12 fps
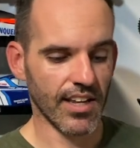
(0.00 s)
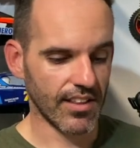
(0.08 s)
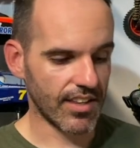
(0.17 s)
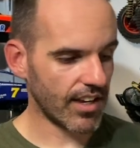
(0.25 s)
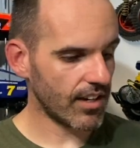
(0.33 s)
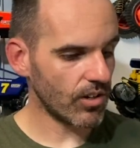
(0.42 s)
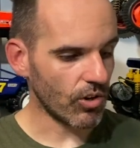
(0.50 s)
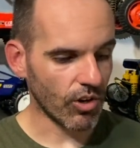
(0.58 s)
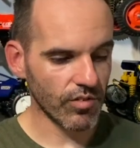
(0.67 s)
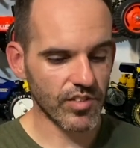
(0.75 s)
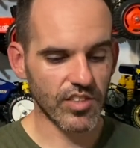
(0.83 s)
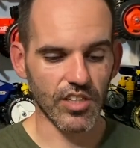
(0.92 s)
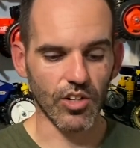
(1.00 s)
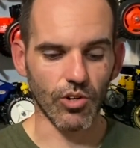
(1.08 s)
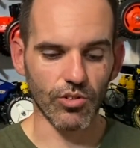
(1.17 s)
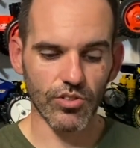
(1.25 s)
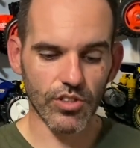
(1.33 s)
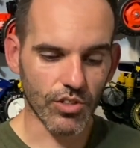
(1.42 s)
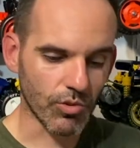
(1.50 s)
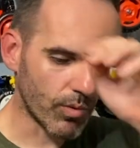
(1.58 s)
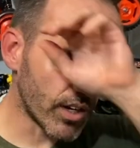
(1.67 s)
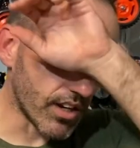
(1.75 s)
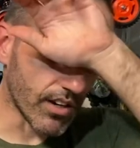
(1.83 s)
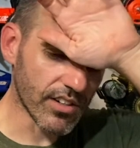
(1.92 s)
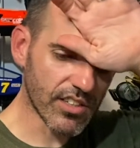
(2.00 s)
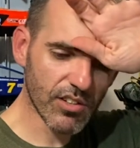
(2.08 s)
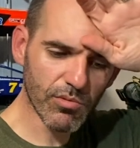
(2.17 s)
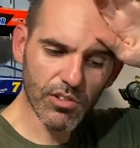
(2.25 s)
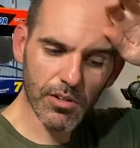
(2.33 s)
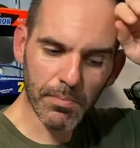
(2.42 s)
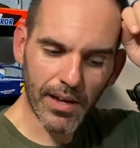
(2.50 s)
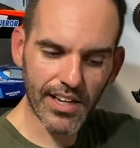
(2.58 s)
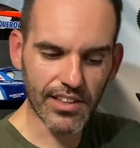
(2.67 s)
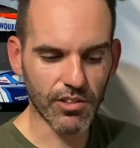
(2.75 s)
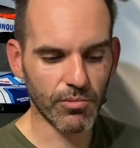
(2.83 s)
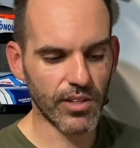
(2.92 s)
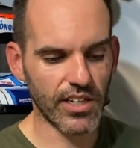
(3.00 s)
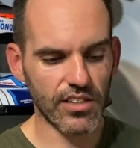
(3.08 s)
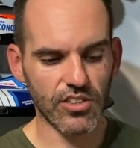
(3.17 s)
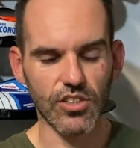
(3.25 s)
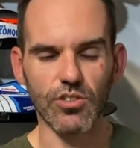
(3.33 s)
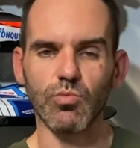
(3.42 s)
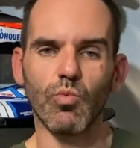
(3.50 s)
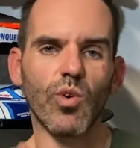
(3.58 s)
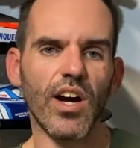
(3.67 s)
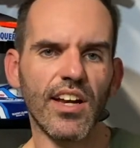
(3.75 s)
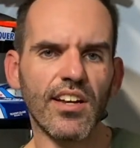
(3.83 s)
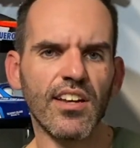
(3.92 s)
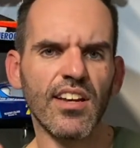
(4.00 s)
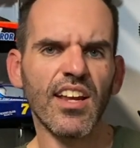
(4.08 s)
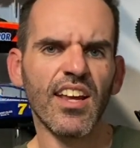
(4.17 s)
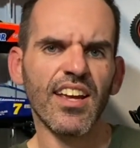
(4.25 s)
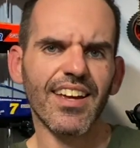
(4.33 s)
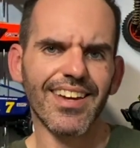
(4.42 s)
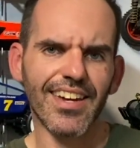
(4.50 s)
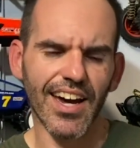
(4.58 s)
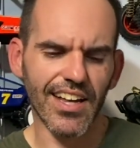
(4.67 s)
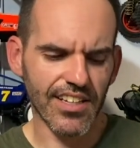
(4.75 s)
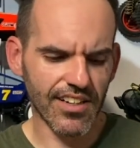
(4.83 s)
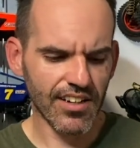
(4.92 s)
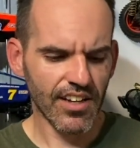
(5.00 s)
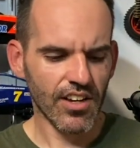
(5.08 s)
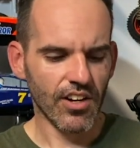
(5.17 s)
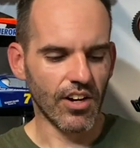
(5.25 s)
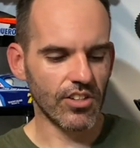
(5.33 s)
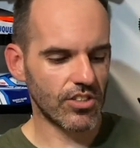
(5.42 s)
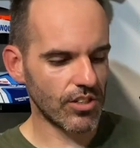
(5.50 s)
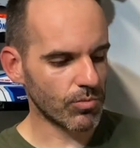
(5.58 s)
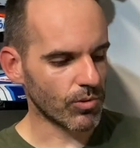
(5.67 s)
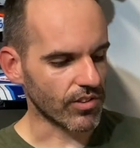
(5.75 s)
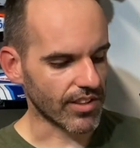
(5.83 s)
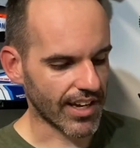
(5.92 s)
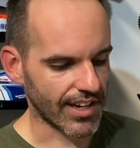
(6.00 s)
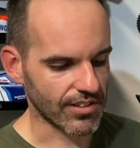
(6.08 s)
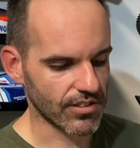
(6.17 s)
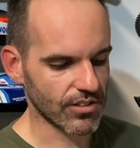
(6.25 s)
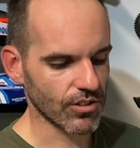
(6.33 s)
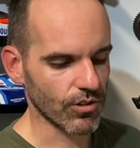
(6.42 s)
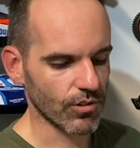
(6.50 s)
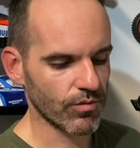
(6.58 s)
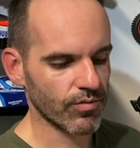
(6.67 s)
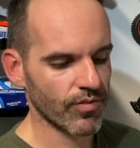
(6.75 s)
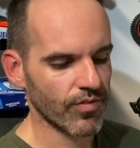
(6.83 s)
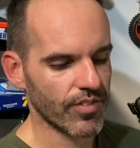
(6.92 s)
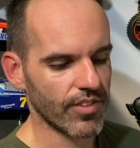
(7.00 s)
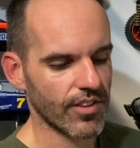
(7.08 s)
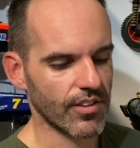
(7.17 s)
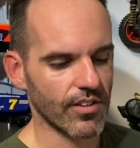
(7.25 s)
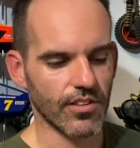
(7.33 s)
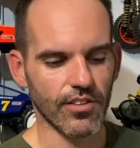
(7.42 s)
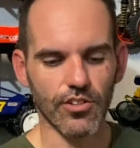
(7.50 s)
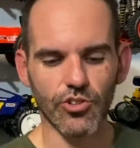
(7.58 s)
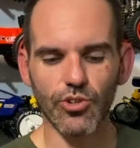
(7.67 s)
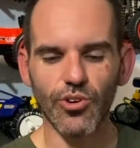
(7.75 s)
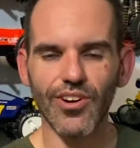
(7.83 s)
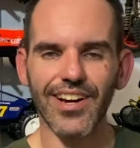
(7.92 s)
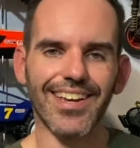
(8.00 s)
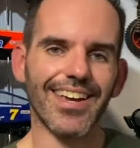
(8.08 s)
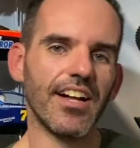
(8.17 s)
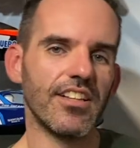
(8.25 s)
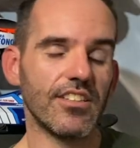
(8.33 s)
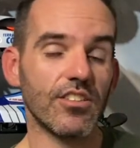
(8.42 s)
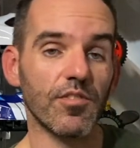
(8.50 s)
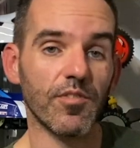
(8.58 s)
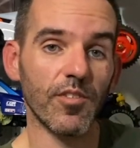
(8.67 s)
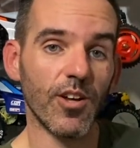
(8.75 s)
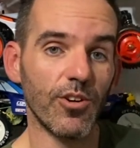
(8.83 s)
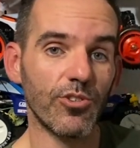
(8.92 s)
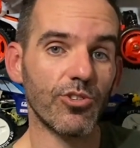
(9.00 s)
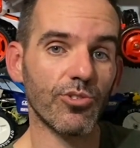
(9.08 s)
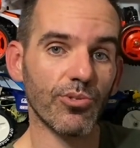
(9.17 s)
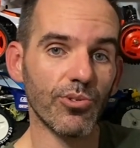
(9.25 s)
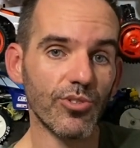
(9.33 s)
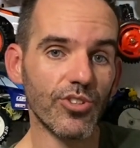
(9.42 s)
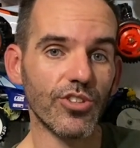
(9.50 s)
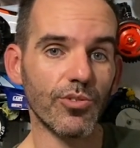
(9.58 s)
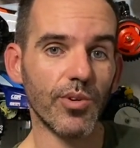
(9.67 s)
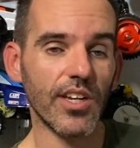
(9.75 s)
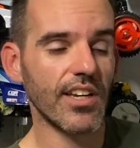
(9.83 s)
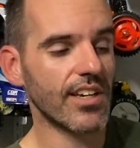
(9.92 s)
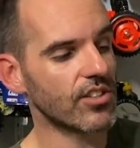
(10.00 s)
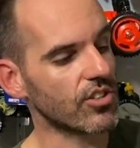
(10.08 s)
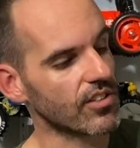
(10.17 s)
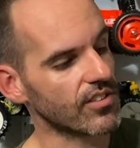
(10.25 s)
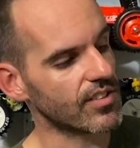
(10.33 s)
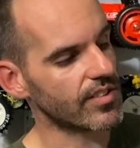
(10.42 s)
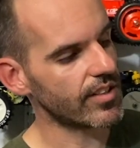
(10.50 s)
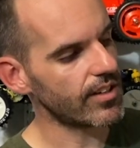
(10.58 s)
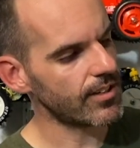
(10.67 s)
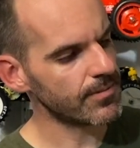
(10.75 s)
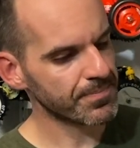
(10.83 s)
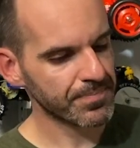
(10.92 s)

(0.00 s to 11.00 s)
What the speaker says: Then obviously onto the wing. I didn't want to paint the wing just one colour. I did want that to sort of, the tricolour to flow through to the wing, as you can see.